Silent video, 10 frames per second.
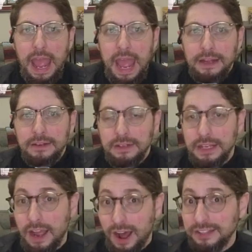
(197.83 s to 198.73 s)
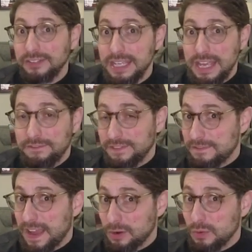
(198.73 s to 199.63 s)
And honestly, if,
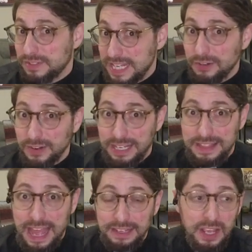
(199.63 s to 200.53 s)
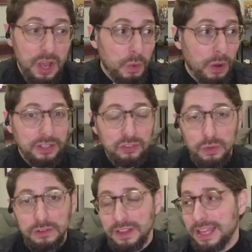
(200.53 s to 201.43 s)
if I go tinkering in that, well, it's
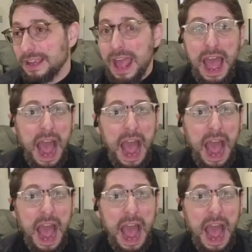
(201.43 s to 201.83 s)
sort of like,